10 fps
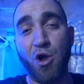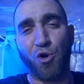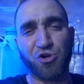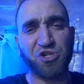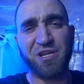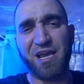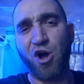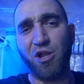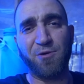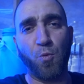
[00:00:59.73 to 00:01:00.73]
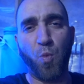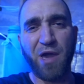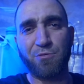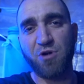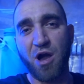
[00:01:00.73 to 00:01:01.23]
or should I call it
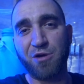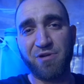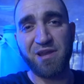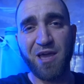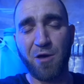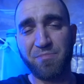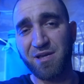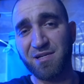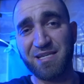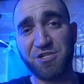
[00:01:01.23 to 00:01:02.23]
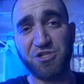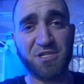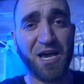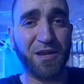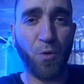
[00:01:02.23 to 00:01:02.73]
wet rock right now because I
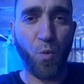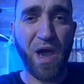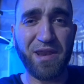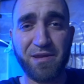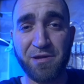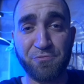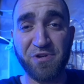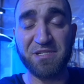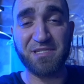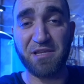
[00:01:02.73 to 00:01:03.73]
just kind of wetted and rinsed